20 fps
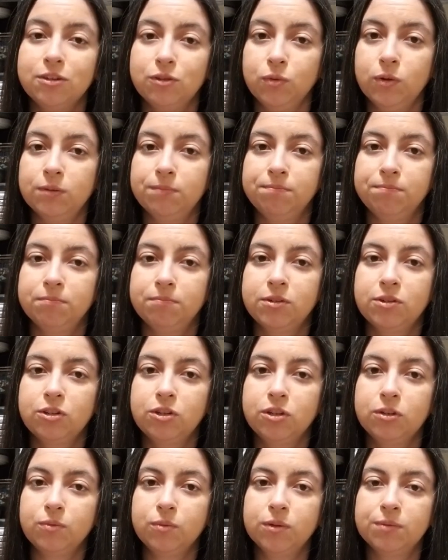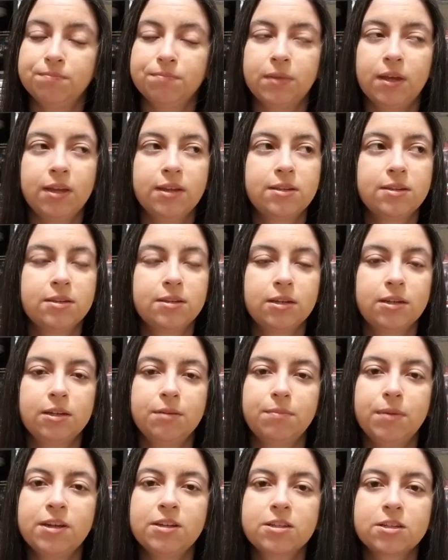this one. It's a good one. It's
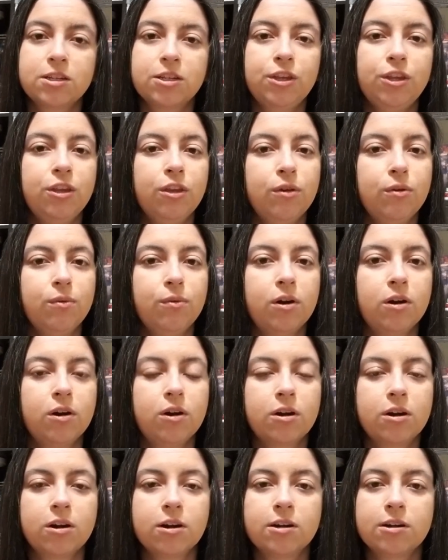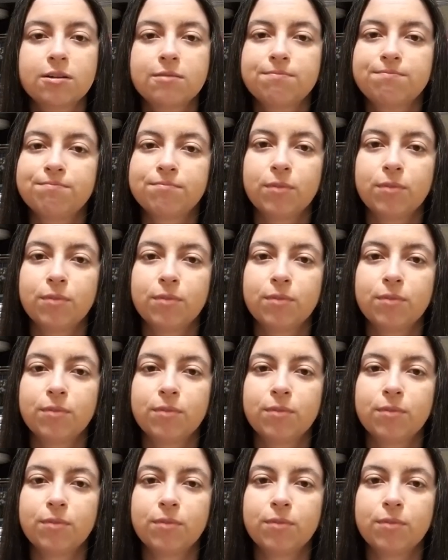uh, basically you are